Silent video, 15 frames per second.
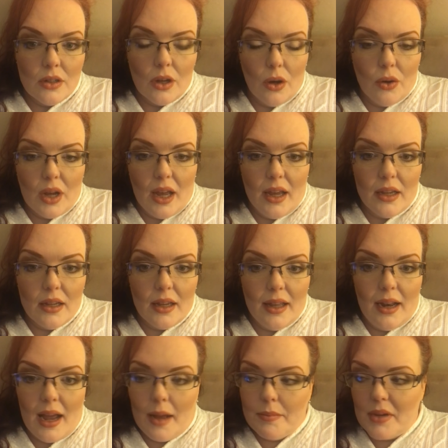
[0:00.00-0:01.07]
Okay?
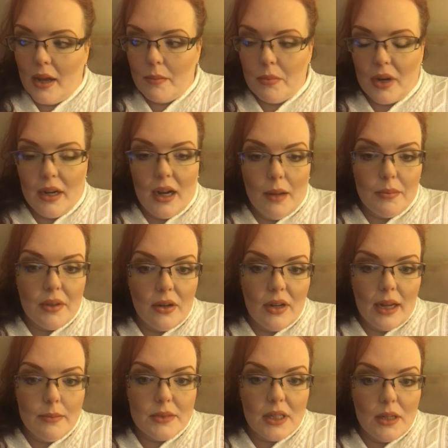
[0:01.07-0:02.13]
And I'm not bringing up their
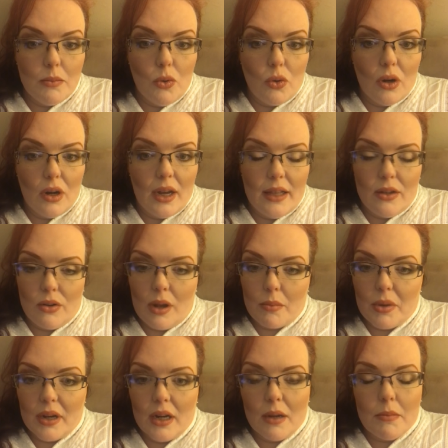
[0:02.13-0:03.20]
names anymore, and they're not
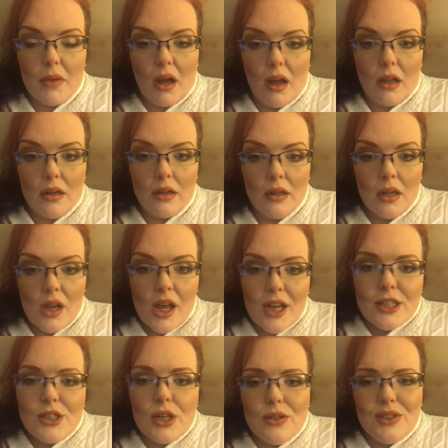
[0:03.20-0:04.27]
bringing up mine.
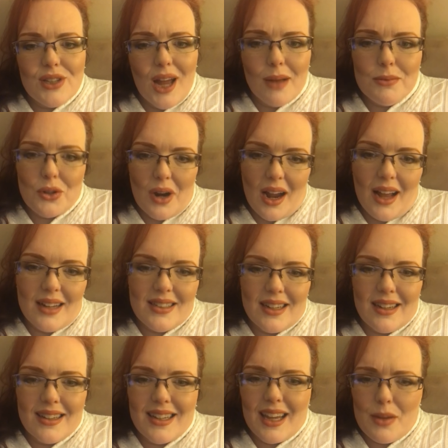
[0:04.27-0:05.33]
So stop trying
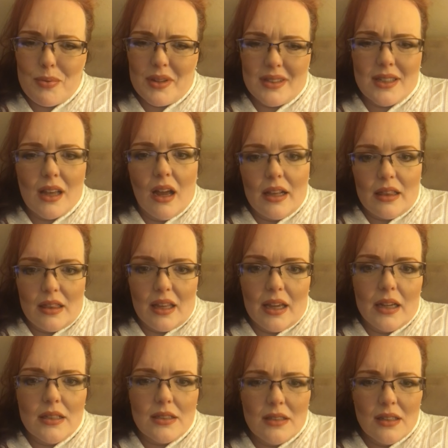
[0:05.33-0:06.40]
to keep inciting
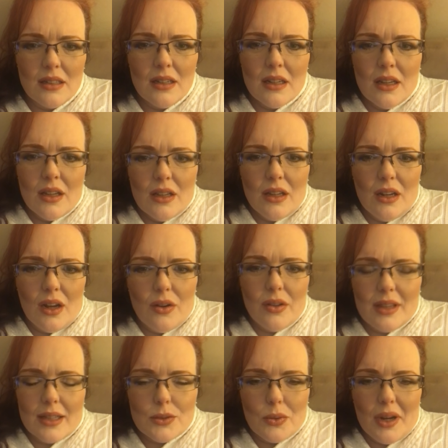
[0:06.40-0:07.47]
things. You know,
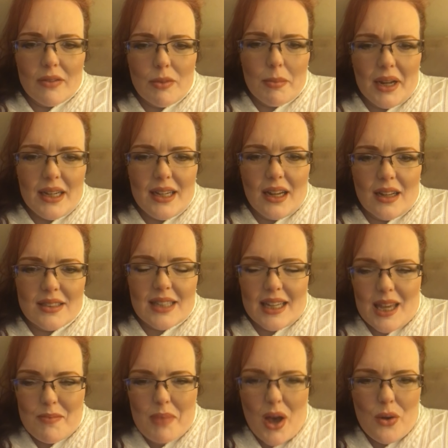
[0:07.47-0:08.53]
that's what everybody does. They
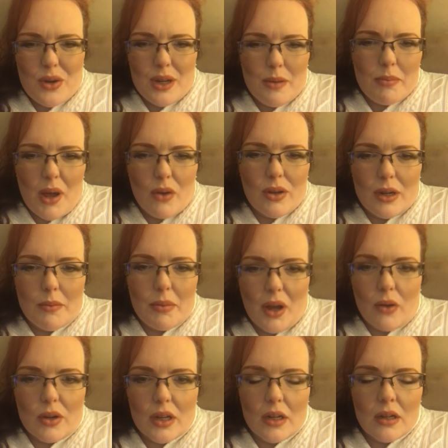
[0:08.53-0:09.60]
keep poking and poking and
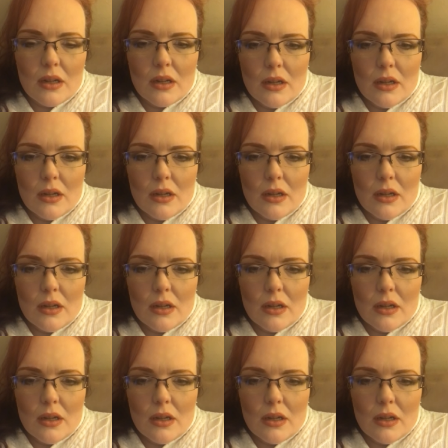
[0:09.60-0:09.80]
poking.